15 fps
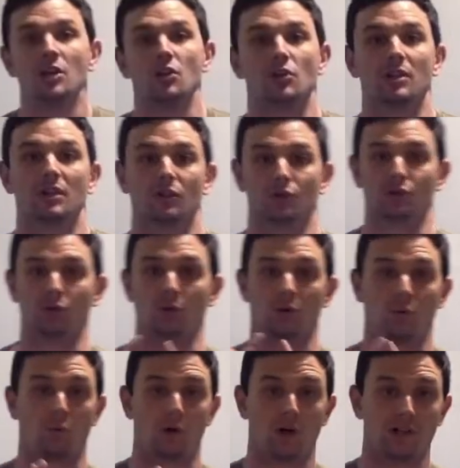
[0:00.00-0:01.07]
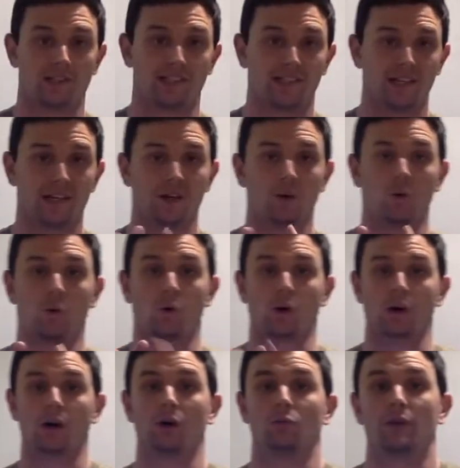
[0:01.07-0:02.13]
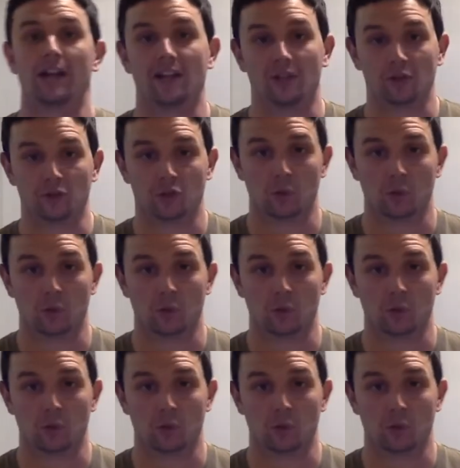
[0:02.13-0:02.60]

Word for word: you could either do a wall sit or regular